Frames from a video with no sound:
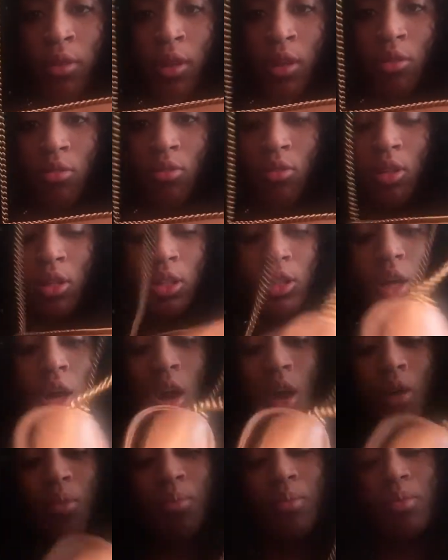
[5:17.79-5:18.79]
this on the
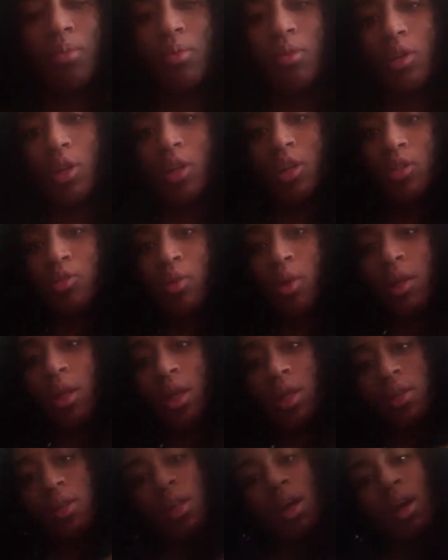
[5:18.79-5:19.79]
top, you can just wear
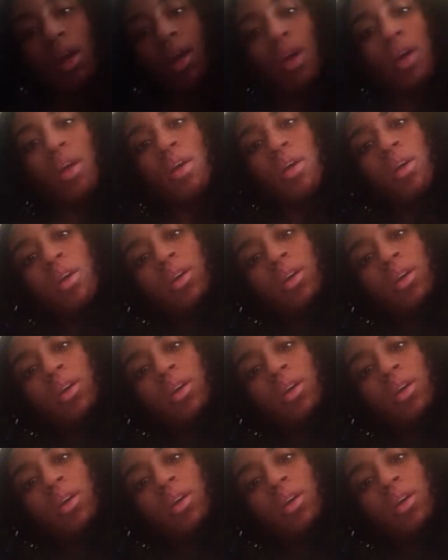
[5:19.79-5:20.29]
like that